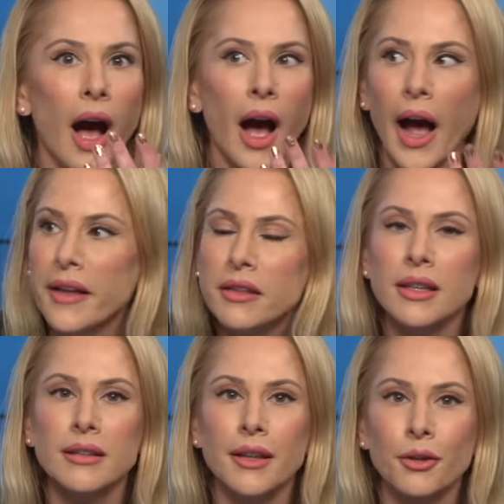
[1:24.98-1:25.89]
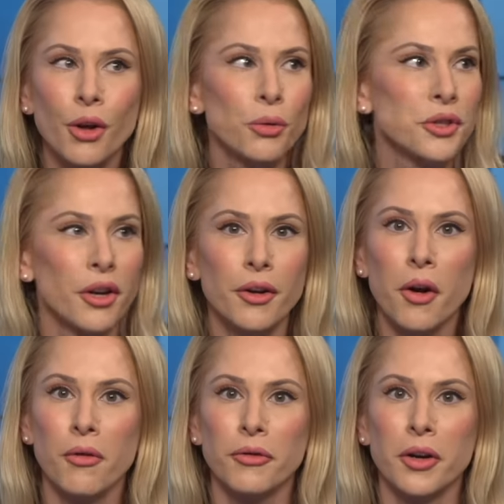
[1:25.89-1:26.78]
I think that low
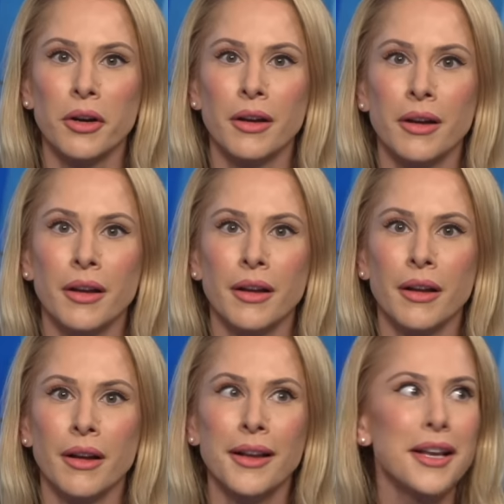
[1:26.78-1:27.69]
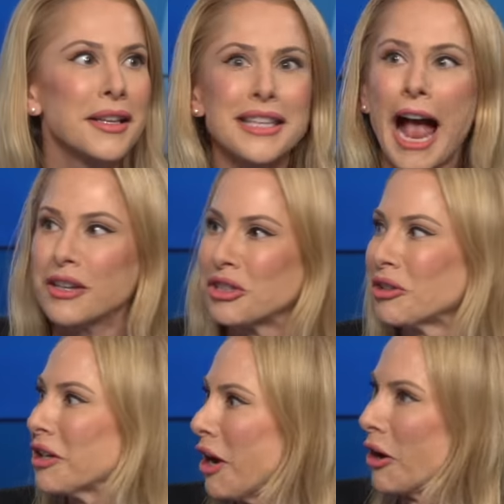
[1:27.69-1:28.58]
turnover is
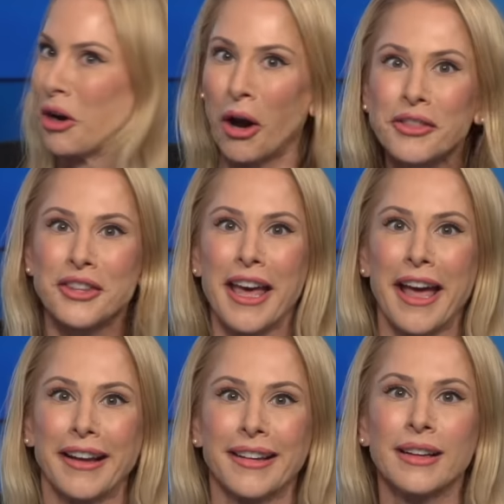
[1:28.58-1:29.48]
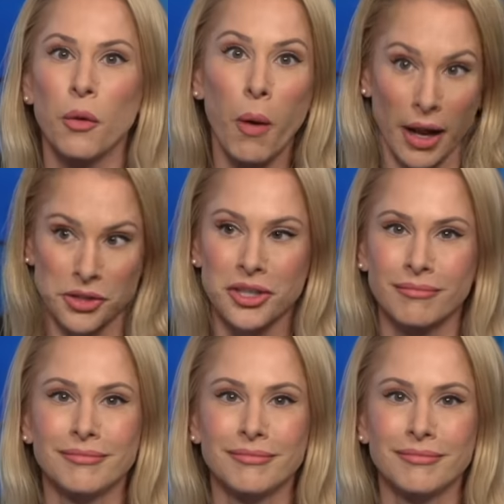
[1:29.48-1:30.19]
actually a good thing. Watch.